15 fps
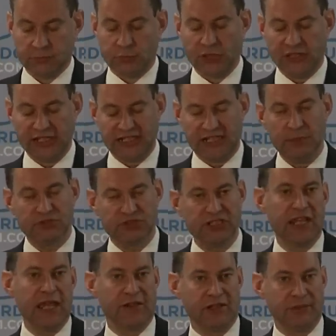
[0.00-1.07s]
but it keeps
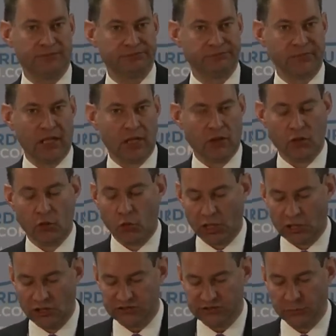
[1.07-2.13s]
together the
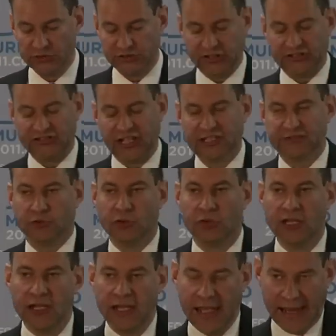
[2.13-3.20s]
world's most successful
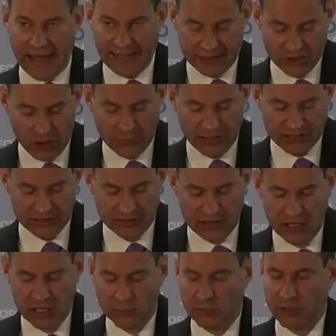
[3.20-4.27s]
economic,
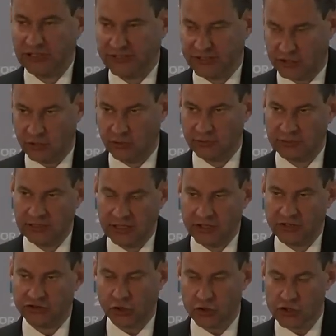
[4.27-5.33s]
political,
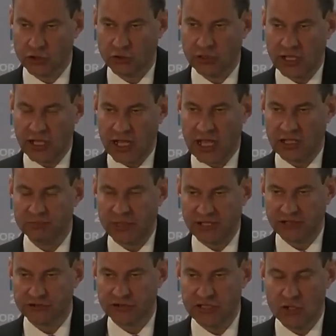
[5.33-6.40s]
social and
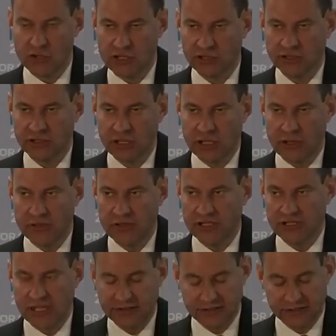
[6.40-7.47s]
monetary union, the
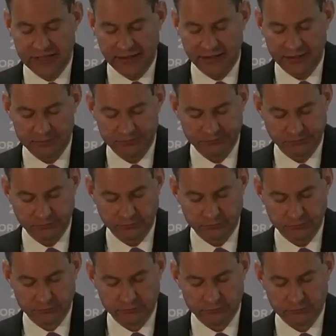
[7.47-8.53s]
United Kingdom.
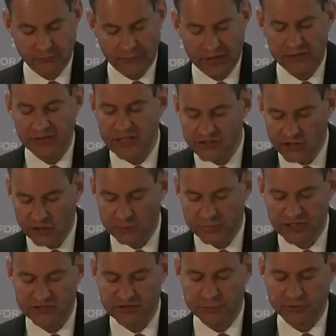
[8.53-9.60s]
These are the
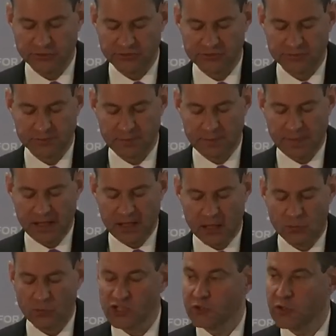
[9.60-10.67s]
principles
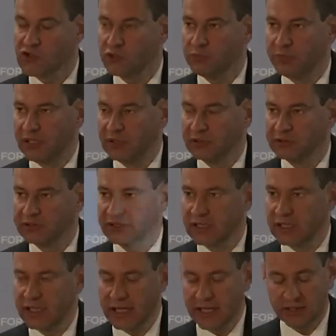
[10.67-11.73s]
on which we should build
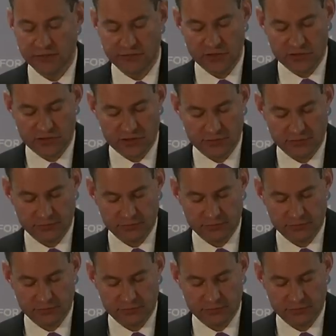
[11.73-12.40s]
in the future.